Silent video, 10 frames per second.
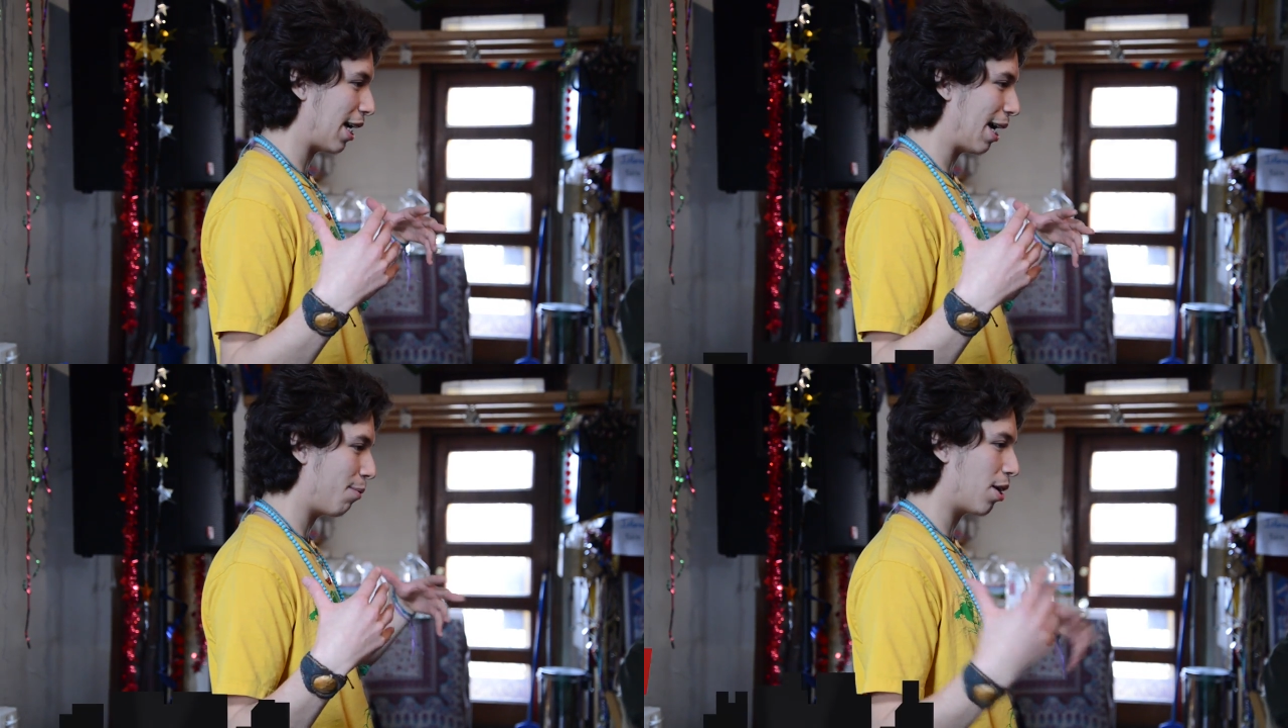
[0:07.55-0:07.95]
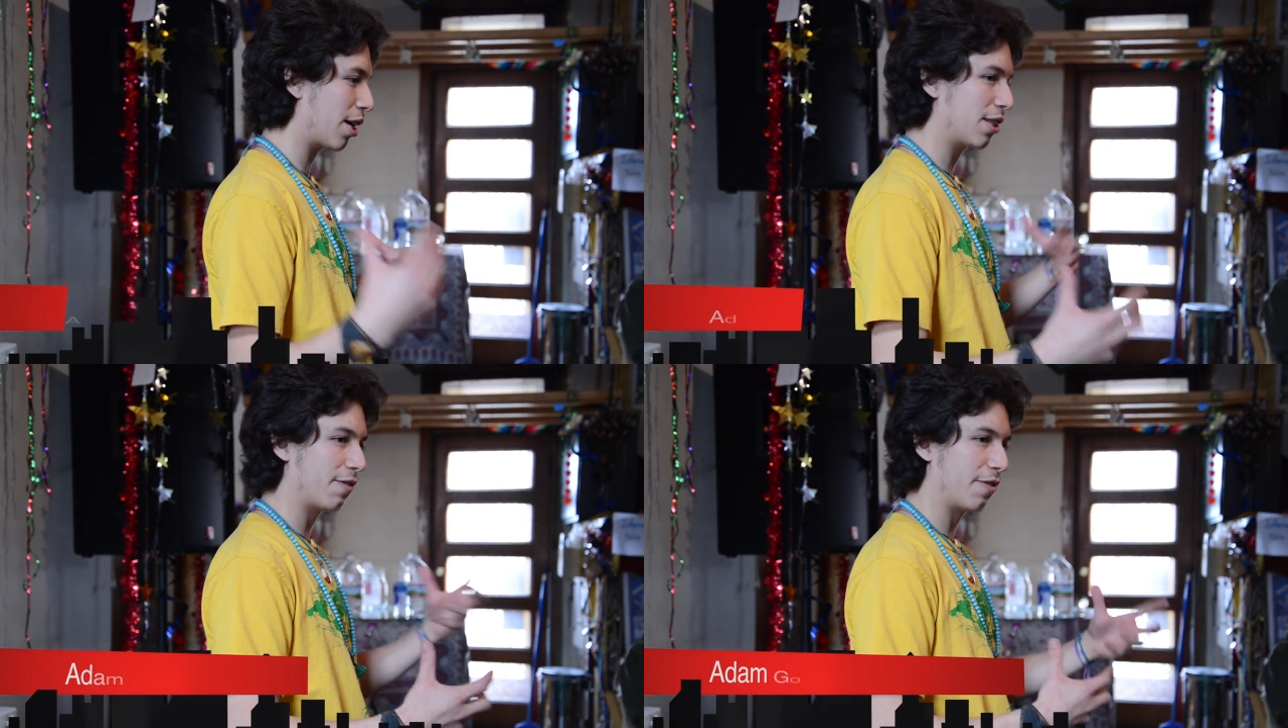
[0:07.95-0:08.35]
I
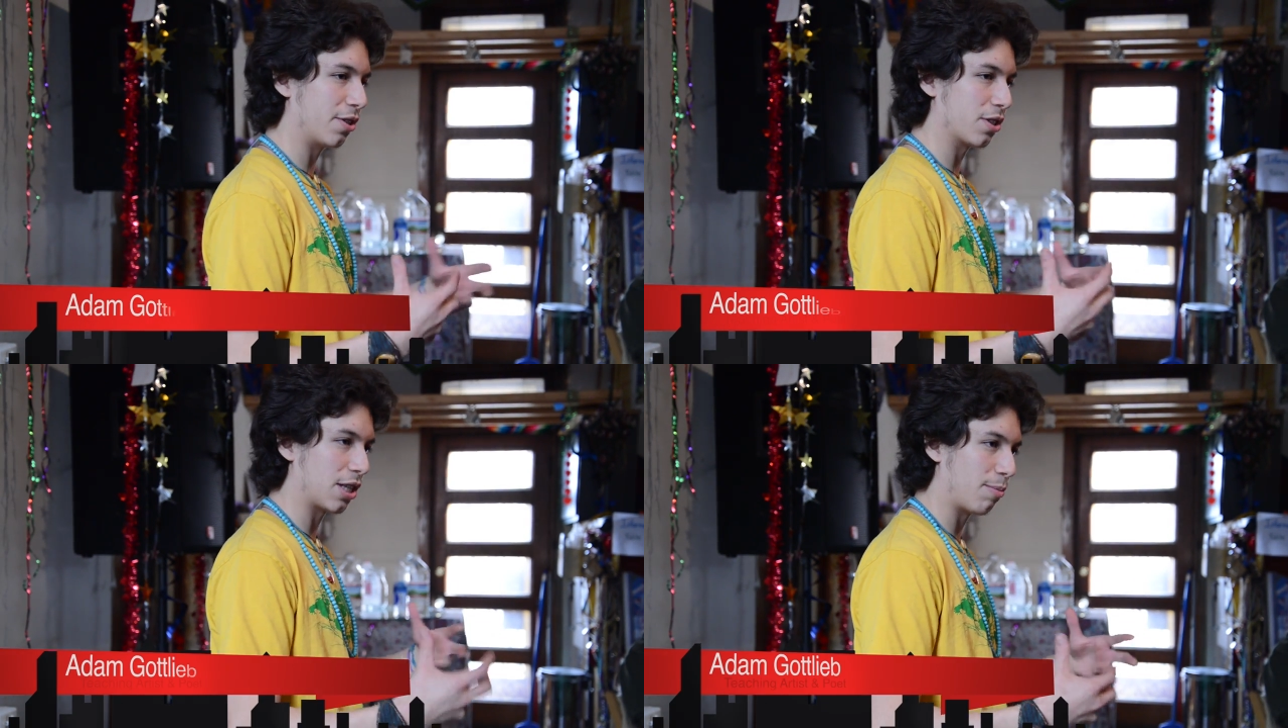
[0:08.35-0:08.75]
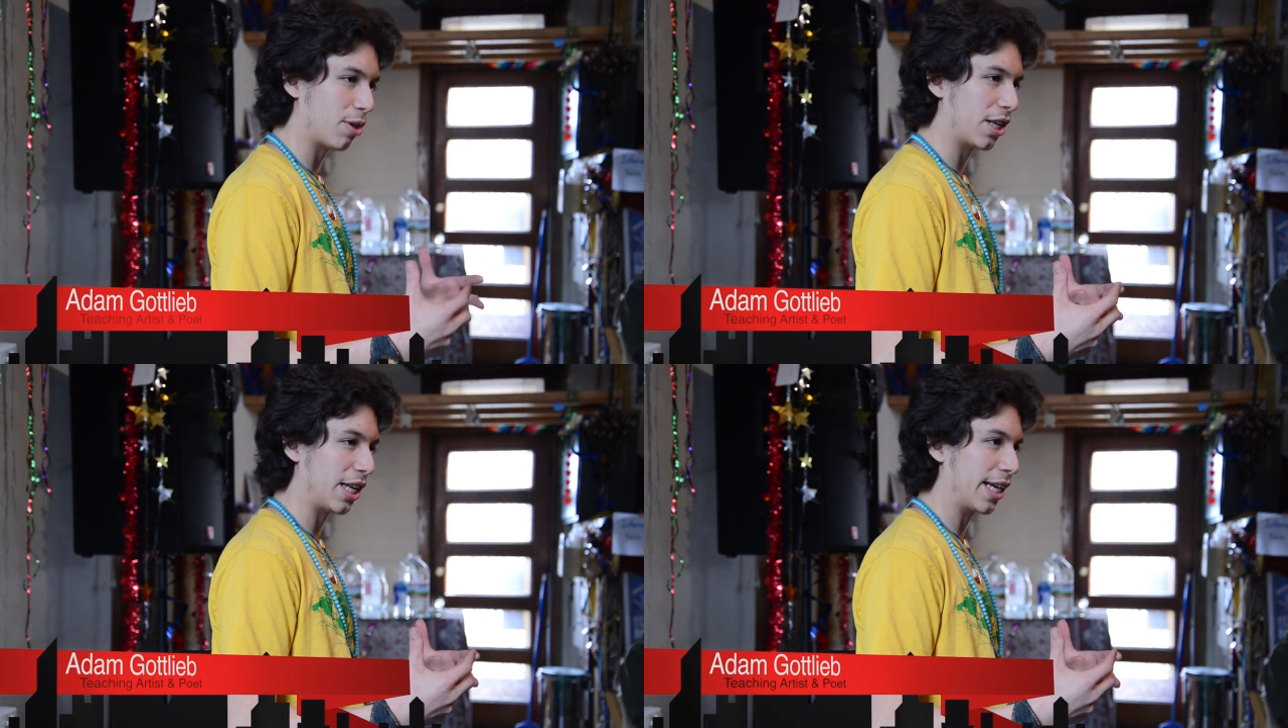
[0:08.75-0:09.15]
wanted to feel
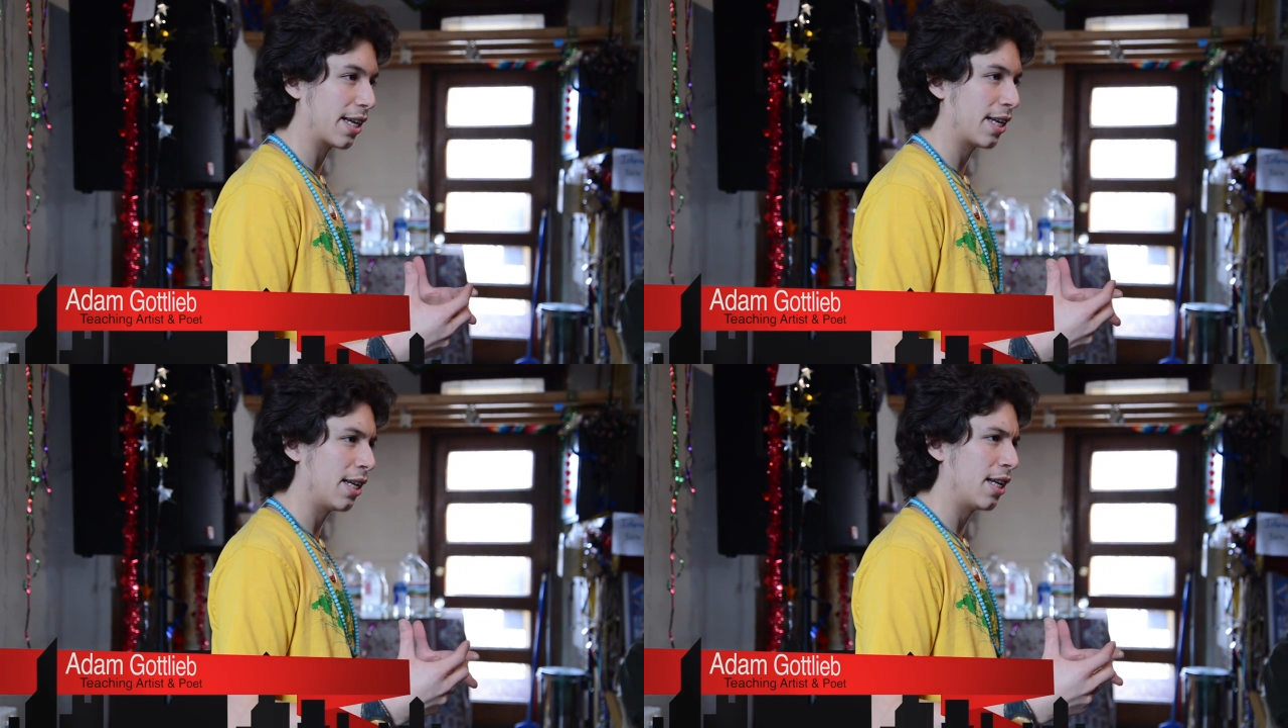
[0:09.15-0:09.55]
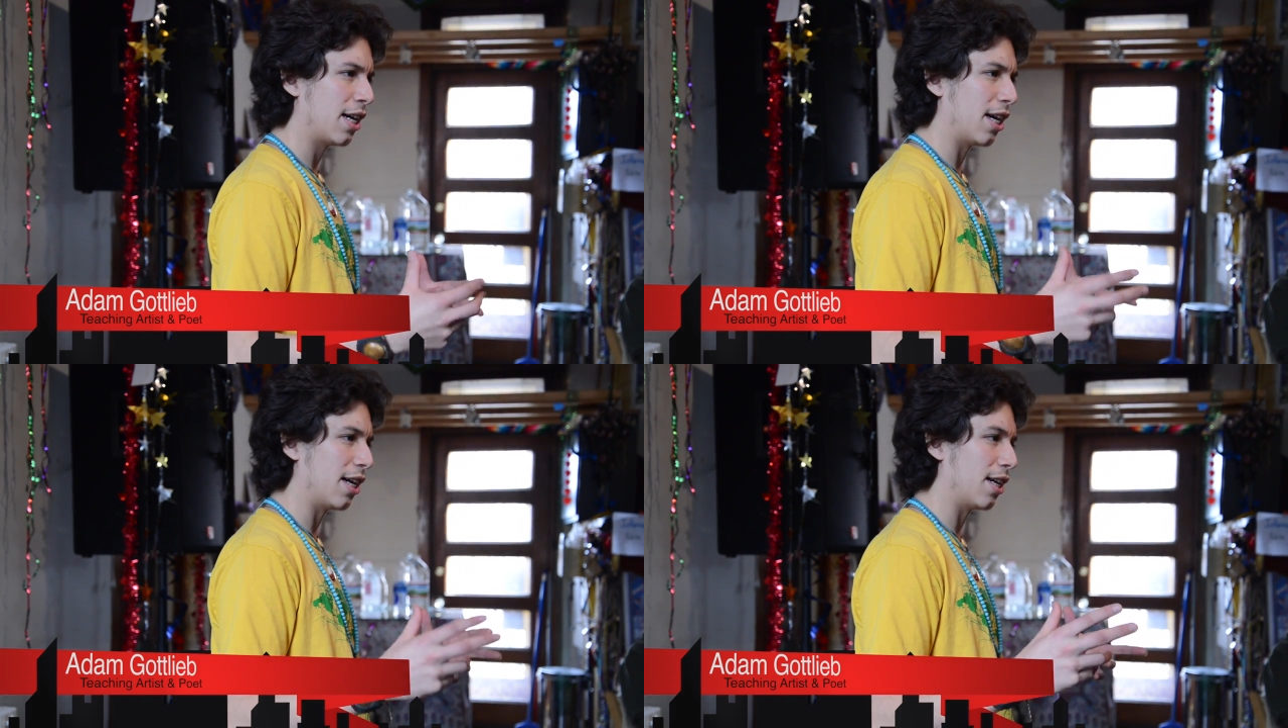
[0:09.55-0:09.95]
somewhat like
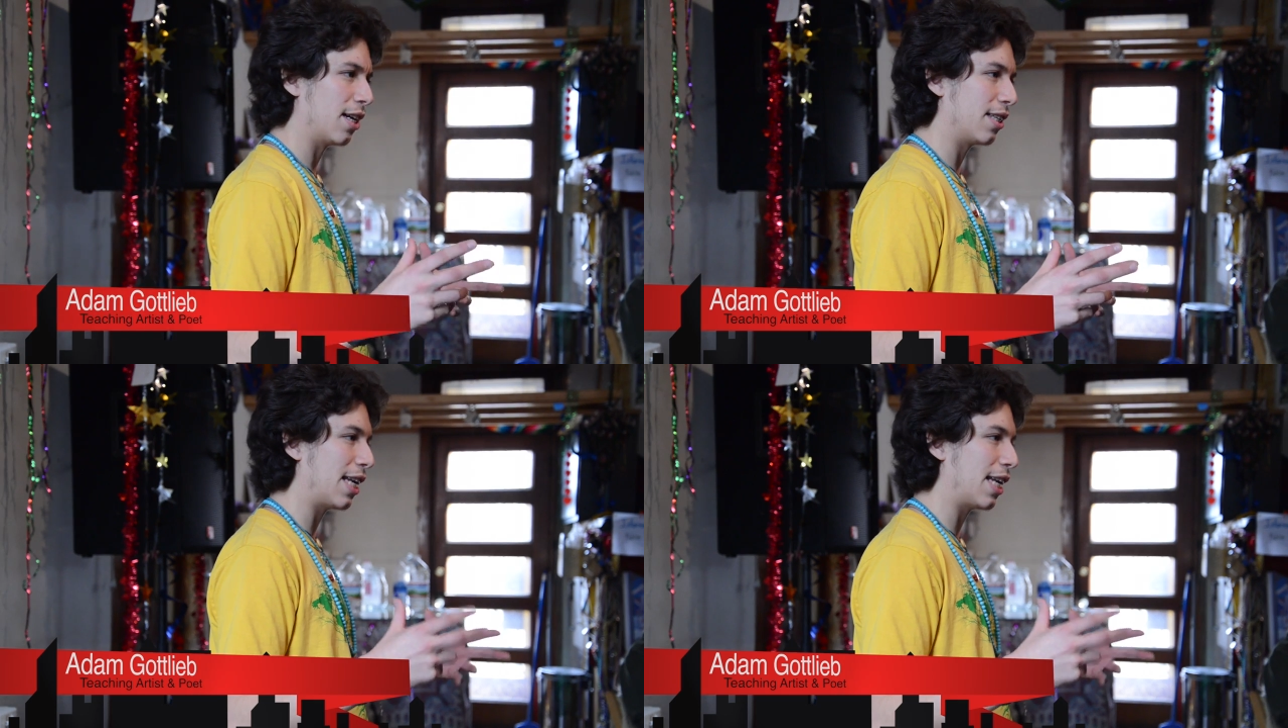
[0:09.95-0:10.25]
uh,